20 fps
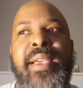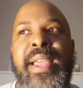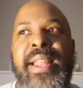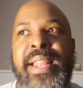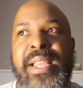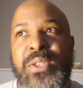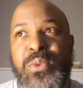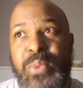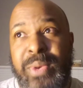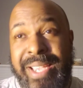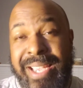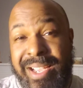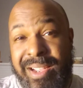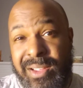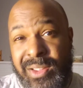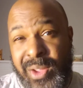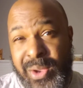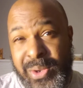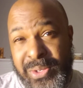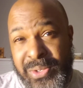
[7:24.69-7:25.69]
and as we get
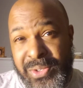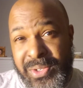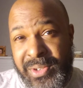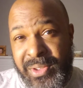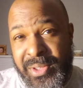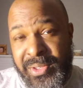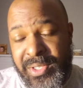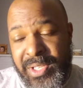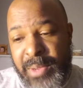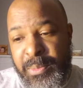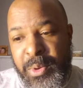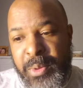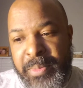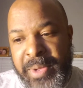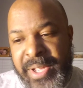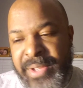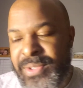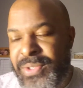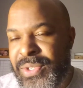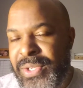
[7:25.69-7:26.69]
closer to the summer
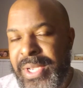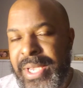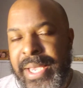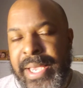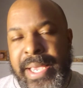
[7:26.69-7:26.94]
months,